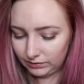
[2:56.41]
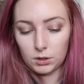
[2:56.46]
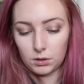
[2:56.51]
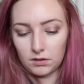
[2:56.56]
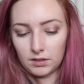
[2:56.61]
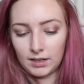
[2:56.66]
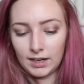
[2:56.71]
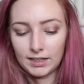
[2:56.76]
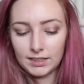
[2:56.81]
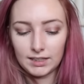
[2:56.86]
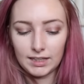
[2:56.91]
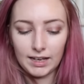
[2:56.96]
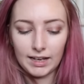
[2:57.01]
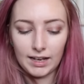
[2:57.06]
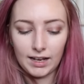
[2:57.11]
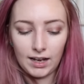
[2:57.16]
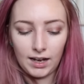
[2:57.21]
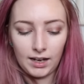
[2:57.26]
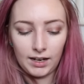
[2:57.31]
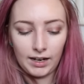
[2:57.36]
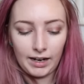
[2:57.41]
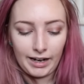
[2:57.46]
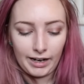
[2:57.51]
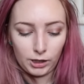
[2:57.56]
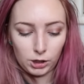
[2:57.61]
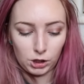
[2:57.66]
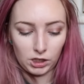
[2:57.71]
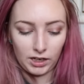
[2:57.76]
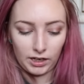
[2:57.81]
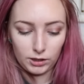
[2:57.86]
So the next thing I got, I
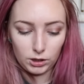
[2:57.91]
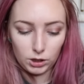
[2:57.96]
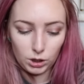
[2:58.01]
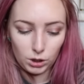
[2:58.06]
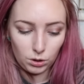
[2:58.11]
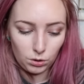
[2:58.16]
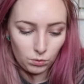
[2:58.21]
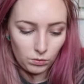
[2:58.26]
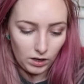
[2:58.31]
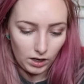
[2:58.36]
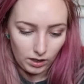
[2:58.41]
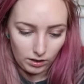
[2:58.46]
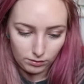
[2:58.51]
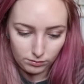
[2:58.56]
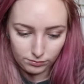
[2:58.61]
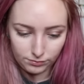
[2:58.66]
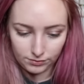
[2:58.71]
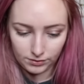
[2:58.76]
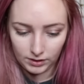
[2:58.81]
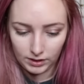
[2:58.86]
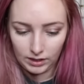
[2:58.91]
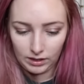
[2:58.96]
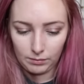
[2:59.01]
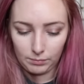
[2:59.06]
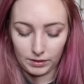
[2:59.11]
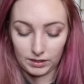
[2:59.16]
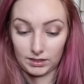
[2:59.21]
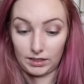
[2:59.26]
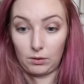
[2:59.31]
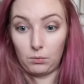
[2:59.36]
actually got two of,
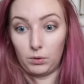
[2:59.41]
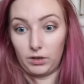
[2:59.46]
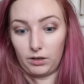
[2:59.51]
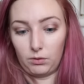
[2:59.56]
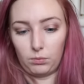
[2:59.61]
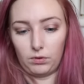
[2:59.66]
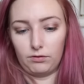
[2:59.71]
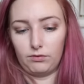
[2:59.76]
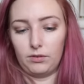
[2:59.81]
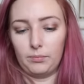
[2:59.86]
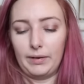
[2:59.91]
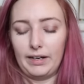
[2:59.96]
because I wanted one for